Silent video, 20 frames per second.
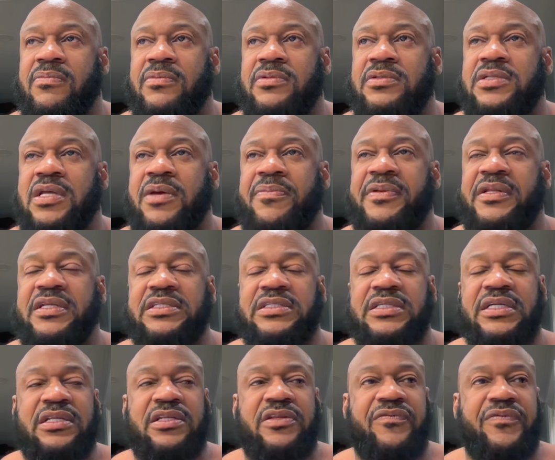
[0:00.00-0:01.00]
Some of these
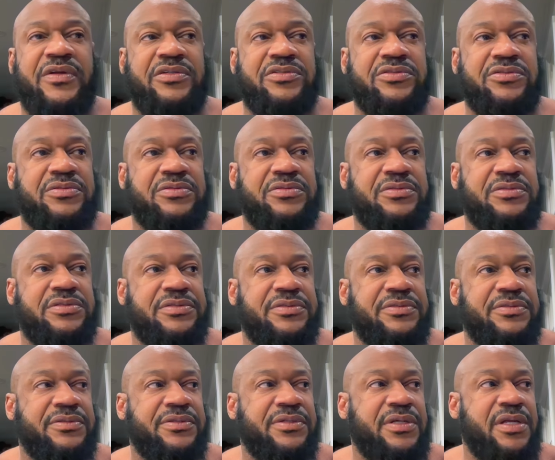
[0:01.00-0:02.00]

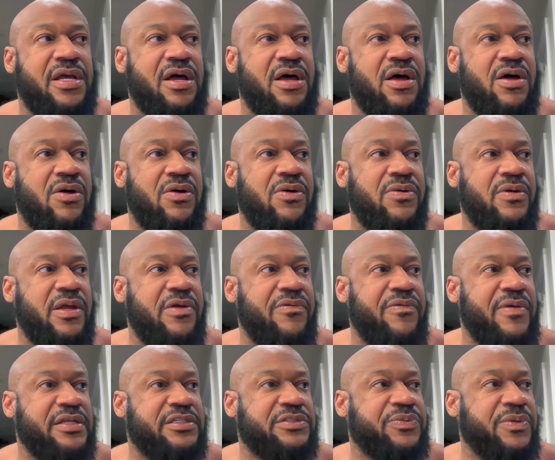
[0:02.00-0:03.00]
individuals, y'all,
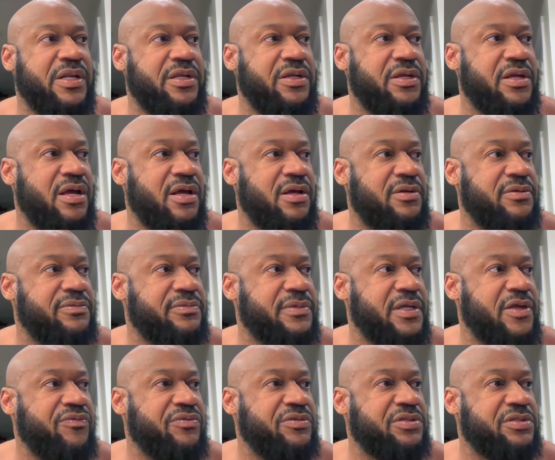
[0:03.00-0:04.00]
I swear to y'all,
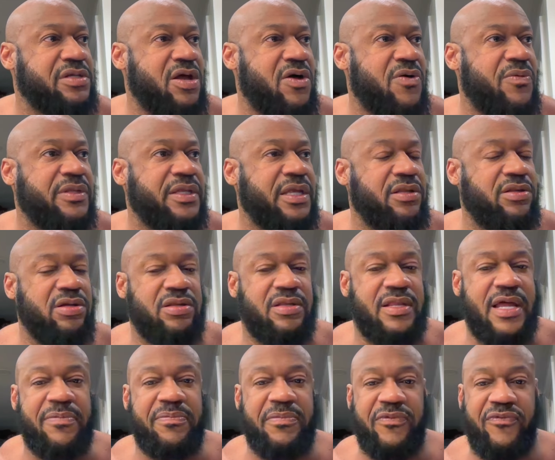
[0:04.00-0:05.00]
if you saw what they looked
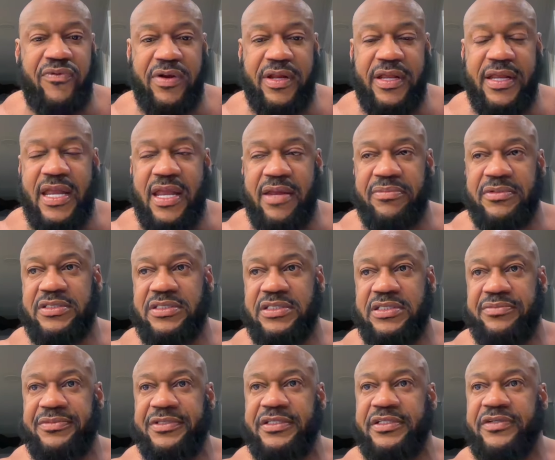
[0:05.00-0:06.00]
like before they came to
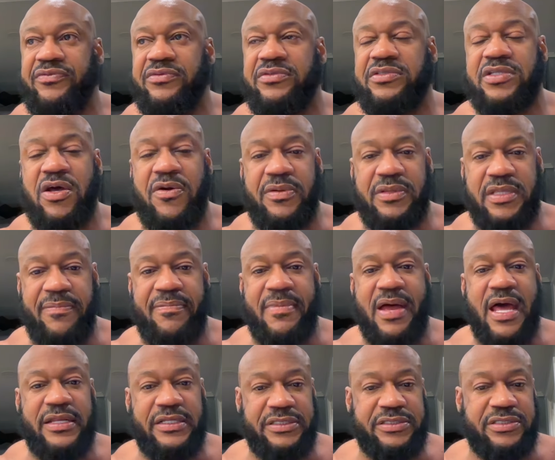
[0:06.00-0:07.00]
see me, if you saw what their
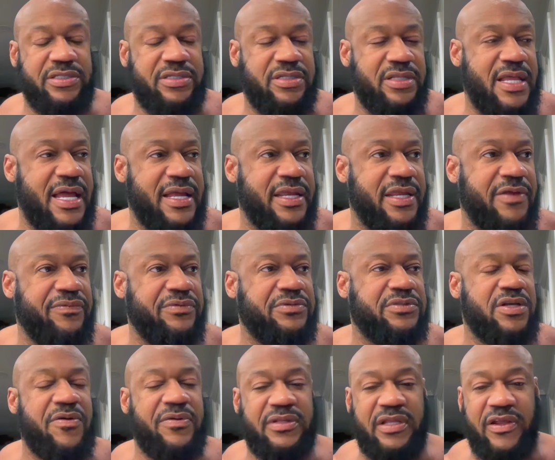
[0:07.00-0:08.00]
bodies looked like, if you
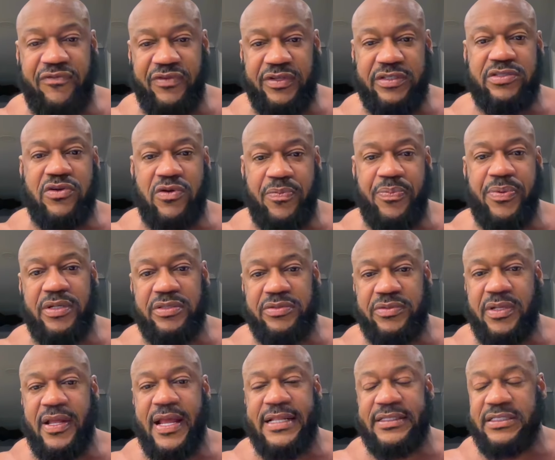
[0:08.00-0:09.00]
saw what their physical appearance
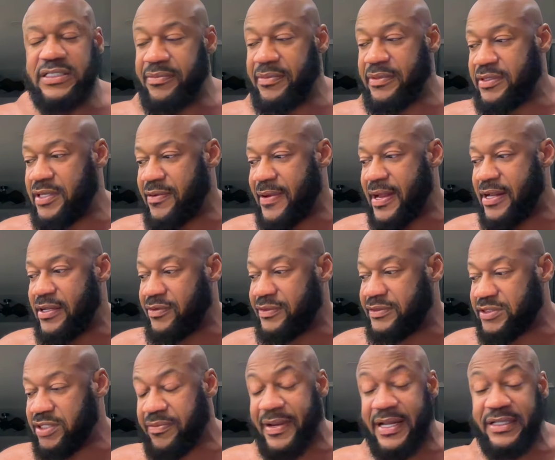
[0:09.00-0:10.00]
was like, I tell them, I
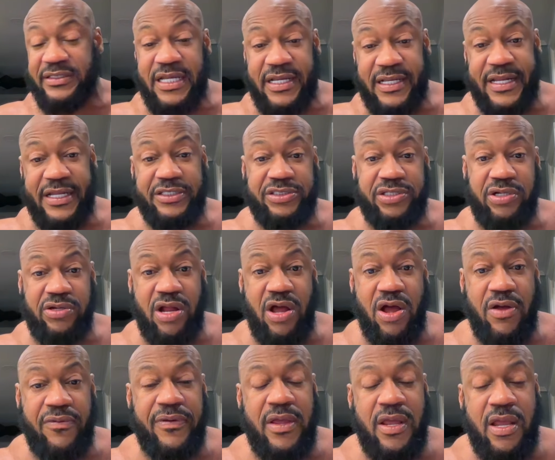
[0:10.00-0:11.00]
tell them, take their shirt
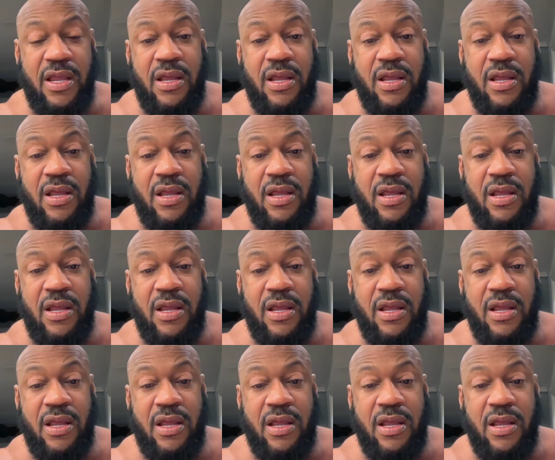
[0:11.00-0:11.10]
off.